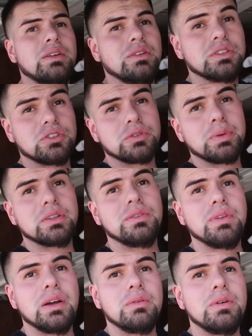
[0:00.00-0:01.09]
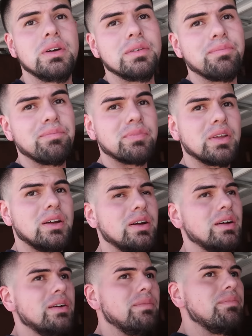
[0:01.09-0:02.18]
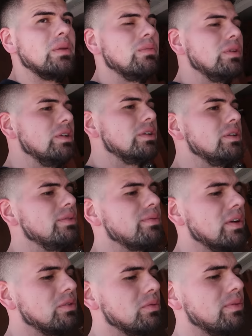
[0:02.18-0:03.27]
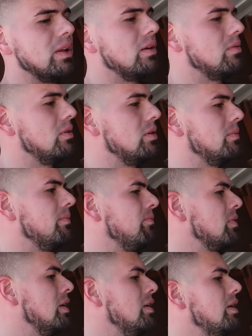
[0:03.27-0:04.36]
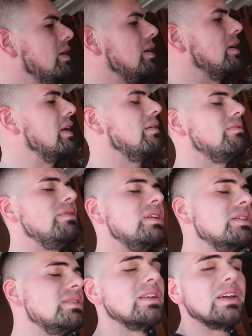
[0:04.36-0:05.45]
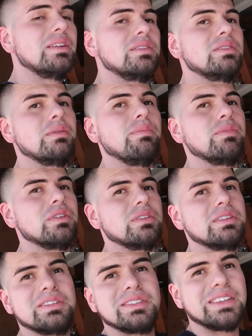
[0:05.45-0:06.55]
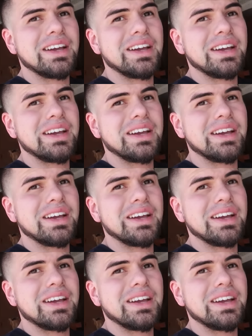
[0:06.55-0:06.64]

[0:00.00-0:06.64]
No disrespect to Fly One. Uh, I'm really good friends with Fly One. Uh, I have nothing against them. So this is